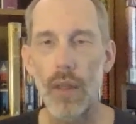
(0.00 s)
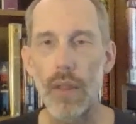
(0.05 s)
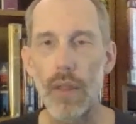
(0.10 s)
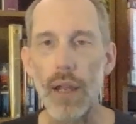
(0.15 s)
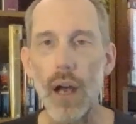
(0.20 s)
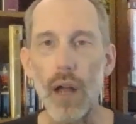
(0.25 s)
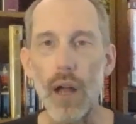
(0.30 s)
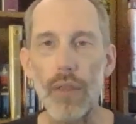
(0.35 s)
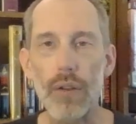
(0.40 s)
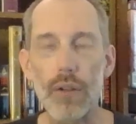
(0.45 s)

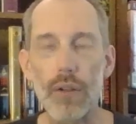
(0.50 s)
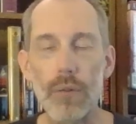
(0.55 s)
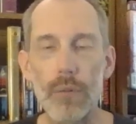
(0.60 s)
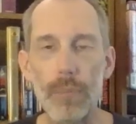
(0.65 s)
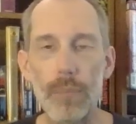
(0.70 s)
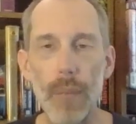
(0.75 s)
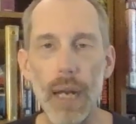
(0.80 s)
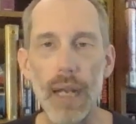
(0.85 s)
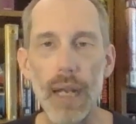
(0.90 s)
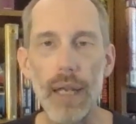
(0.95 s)
The authors
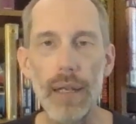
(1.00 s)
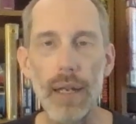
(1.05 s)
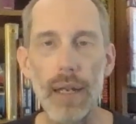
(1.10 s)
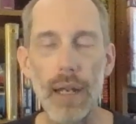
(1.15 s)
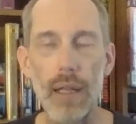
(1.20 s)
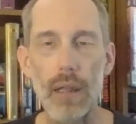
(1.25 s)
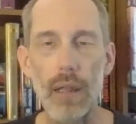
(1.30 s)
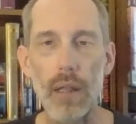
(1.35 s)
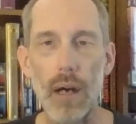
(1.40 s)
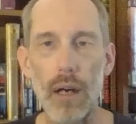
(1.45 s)
made
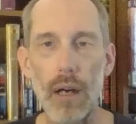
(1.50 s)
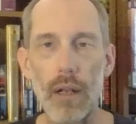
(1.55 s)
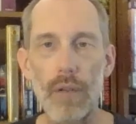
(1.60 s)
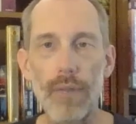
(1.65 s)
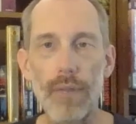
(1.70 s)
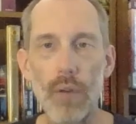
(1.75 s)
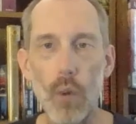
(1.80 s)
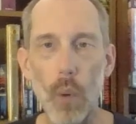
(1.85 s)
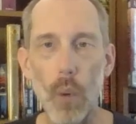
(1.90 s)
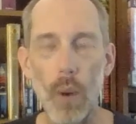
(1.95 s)
a lot
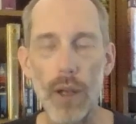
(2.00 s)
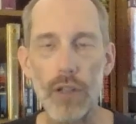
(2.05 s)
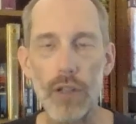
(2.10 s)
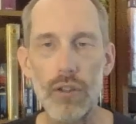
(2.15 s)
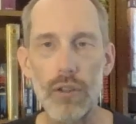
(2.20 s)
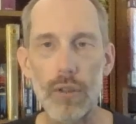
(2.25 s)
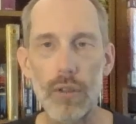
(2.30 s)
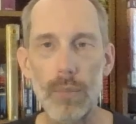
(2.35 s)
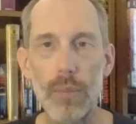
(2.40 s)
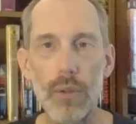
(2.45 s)
of
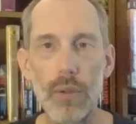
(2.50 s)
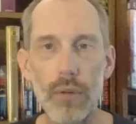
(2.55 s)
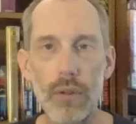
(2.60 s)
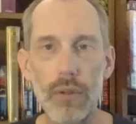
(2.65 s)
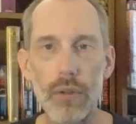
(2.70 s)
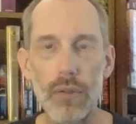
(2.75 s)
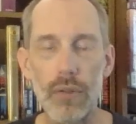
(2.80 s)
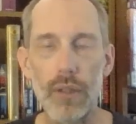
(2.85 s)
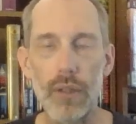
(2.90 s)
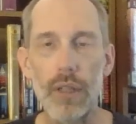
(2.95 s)
questionable
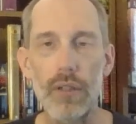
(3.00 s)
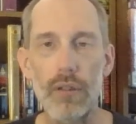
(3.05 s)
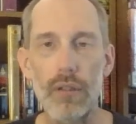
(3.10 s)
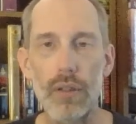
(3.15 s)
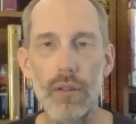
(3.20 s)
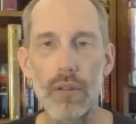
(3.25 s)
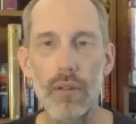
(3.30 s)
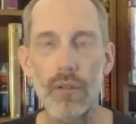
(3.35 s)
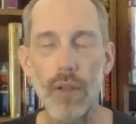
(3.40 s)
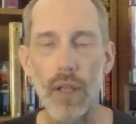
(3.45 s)

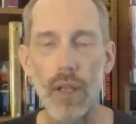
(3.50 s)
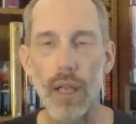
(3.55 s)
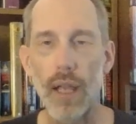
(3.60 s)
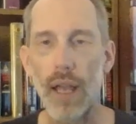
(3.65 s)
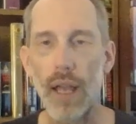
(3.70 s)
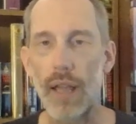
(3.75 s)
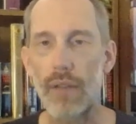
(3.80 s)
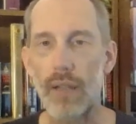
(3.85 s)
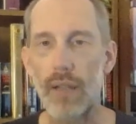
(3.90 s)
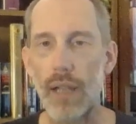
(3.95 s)
decisions
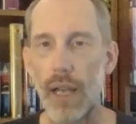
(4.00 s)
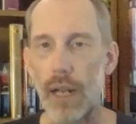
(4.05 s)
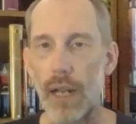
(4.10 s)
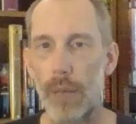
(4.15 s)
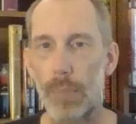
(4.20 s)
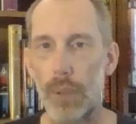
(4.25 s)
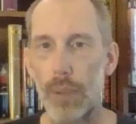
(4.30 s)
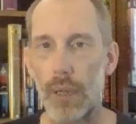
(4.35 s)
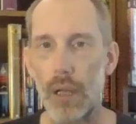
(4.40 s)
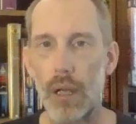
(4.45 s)
as they kind
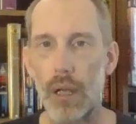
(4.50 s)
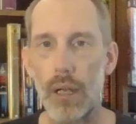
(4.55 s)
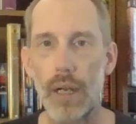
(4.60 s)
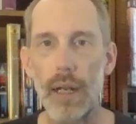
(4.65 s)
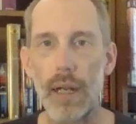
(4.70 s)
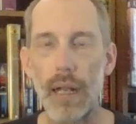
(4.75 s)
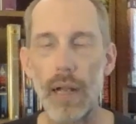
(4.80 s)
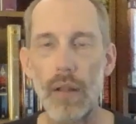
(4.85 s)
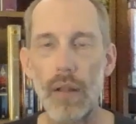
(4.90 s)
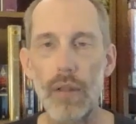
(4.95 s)
of
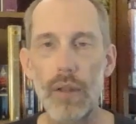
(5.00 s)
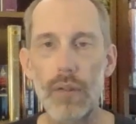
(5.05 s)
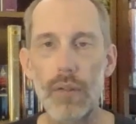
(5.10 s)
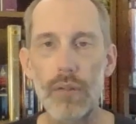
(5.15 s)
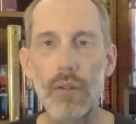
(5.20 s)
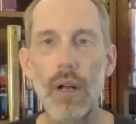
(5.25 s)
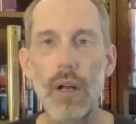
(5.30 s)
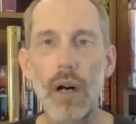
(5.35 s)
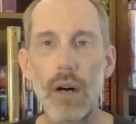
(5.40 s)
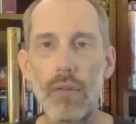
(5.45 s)
plotted out
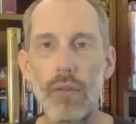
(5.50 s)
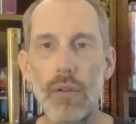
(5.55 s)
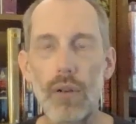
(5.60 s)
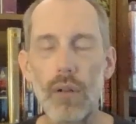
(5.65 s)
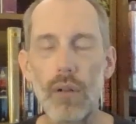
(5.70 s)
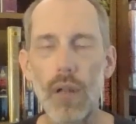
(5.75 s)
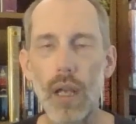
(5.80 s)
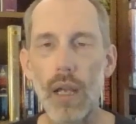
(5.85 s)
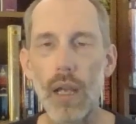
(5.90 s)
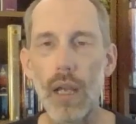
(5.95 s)
this
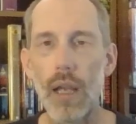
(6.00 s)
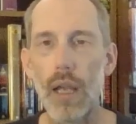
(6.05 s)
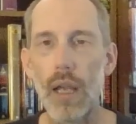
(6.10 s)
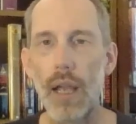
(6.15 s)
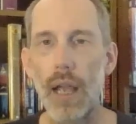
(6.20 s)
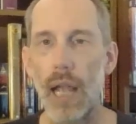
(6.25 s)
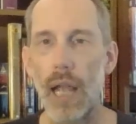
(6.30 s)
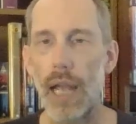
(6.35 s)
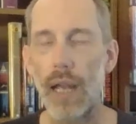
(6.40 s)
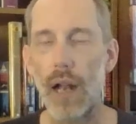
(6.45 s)
novel,
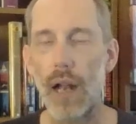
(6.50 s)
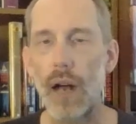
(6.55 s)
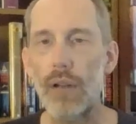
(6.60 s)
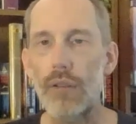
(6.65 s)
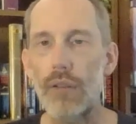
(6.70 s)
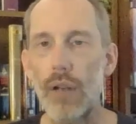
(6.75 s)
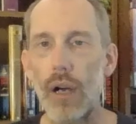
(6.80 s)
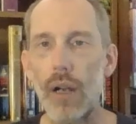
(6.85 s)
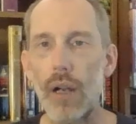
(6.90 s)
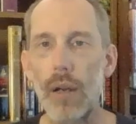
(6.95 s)
and
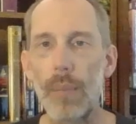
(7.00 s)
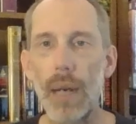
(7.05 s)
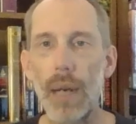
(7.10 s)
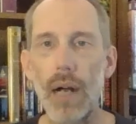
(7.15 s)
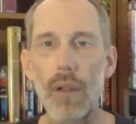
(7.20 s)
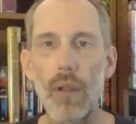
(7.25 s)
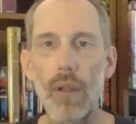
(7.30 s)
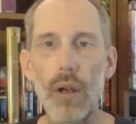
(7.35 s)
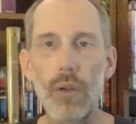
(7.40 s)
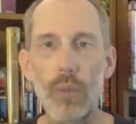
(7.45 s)
I'll talk
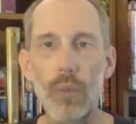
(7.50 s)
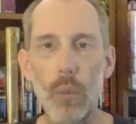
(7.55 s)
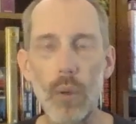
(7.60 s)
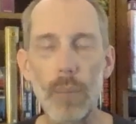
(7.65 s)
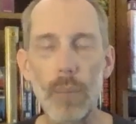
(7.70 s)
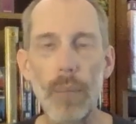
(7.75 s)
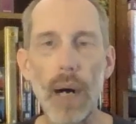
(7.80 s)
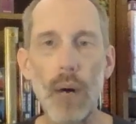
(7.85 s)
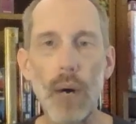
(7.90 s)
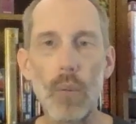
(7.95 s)
about those
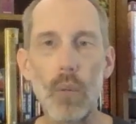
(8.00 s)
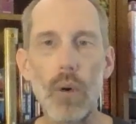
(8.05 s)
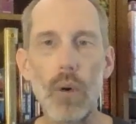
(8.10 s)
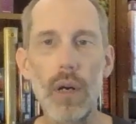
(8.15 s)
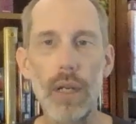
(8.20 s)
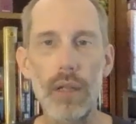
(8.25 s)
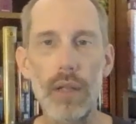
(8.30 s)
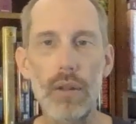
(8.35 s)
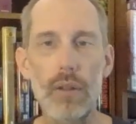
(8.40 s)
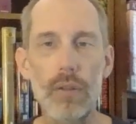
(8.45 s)
one by
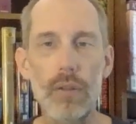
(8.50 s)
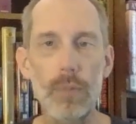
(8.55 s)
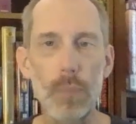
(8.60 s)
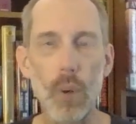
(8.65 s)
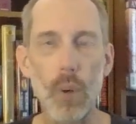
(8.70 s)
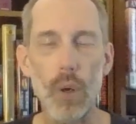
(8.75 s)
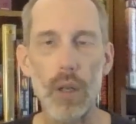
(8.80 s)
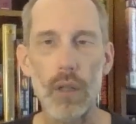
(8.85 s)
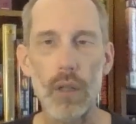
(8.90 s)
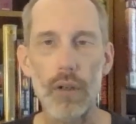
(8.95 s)
one in the
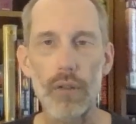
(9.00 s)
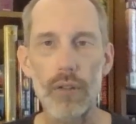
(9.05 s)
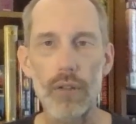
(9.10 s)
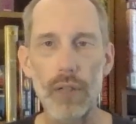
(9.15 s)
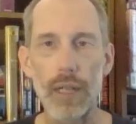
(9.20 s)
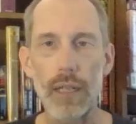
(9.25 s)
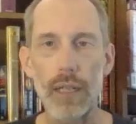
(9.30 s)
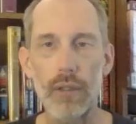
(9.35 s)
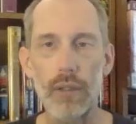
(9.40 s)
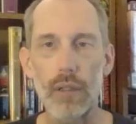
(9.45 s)
spoiler
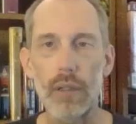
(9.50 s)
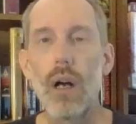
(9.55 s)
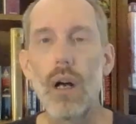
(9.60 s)
section.